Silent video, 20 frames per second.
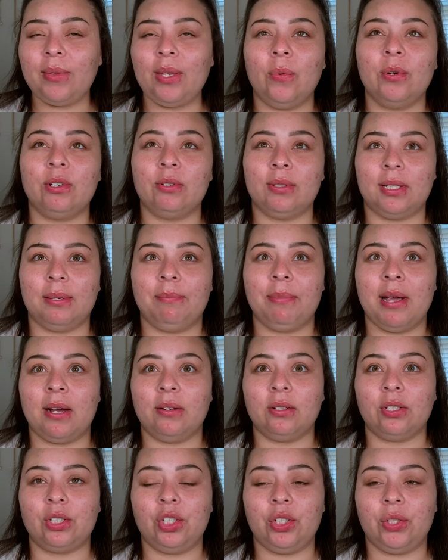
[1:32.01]
which was
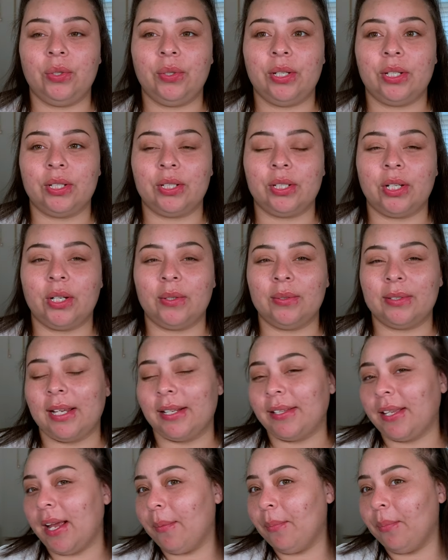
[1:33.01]
about two years ago. It's
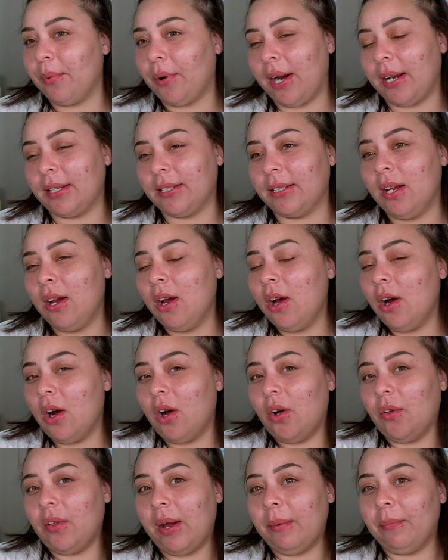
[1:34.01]
like that brass,
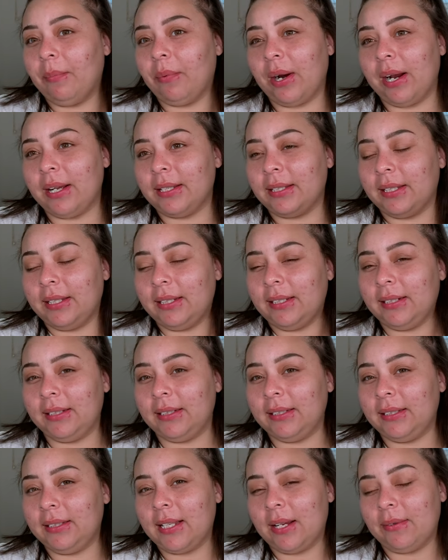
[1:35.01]
all that
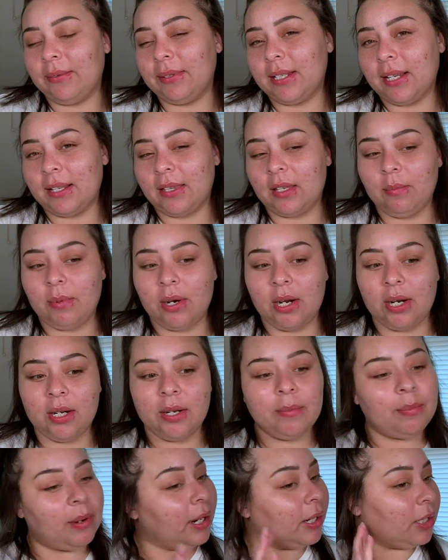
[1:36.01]
brassiness that was at the
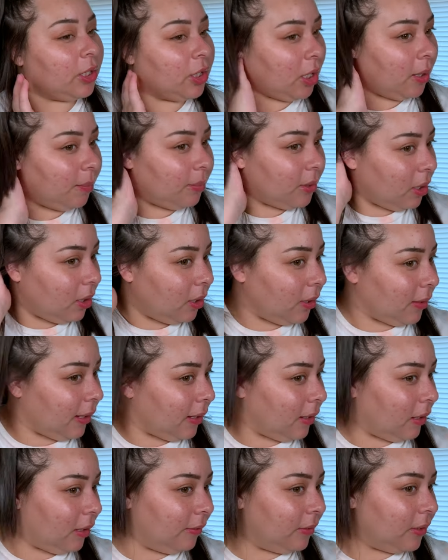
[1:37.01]
bottom. I chopped all that
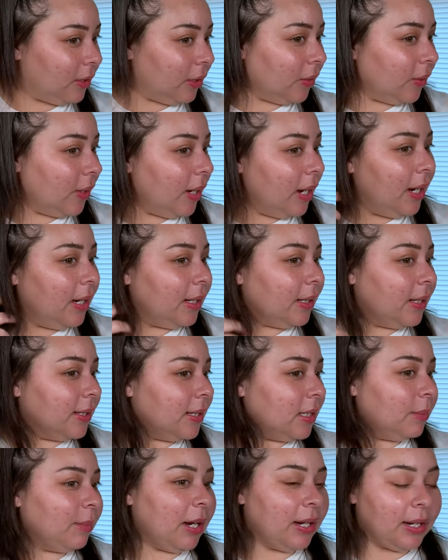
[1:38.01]
off. So this
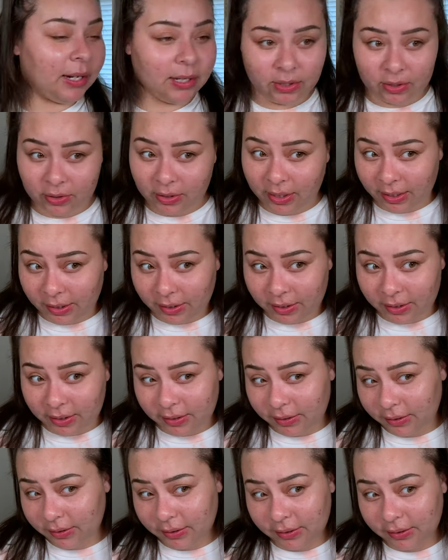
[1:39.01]
is my natural hair
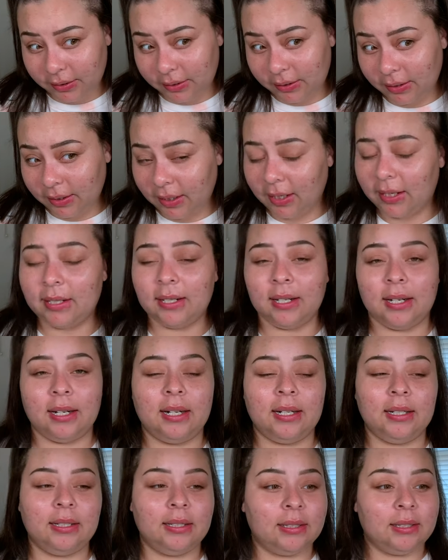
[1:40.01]
color, not
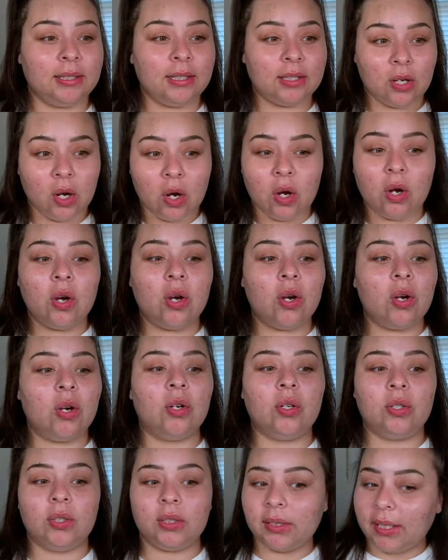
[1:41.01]
dyed. This is
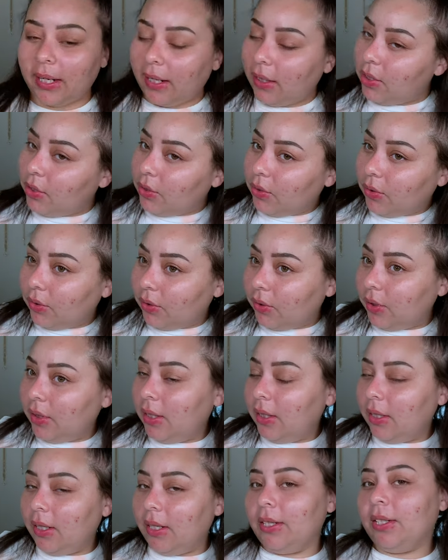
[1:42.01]
all natural
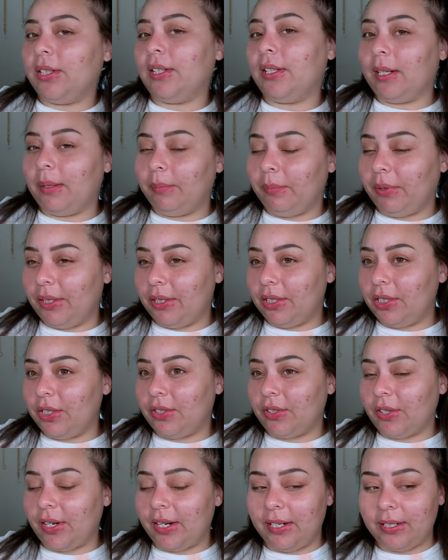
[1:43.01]
other than it being
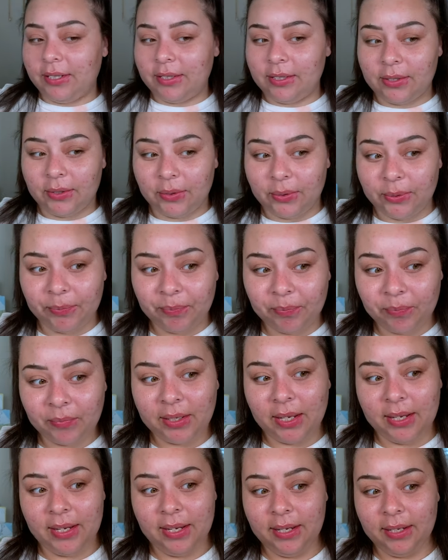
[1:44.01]
straight. So
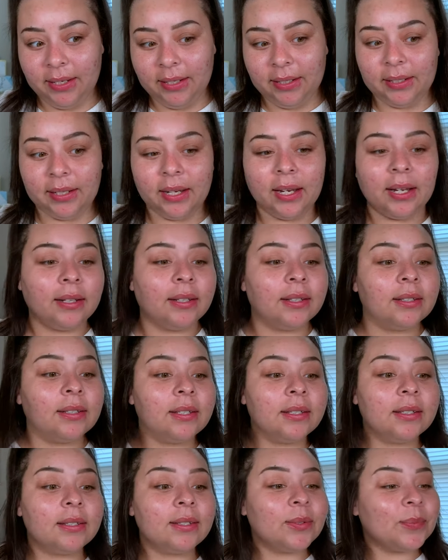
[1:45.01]
yeah, this
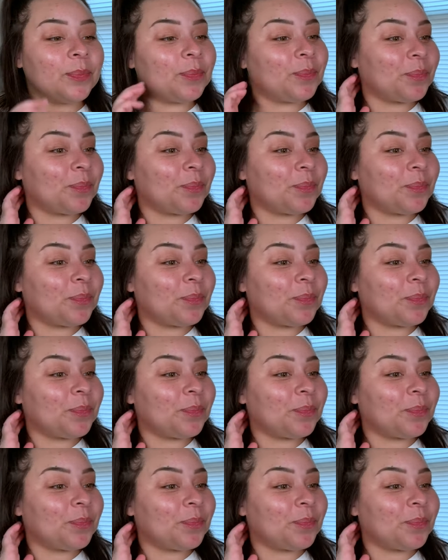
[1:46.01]
is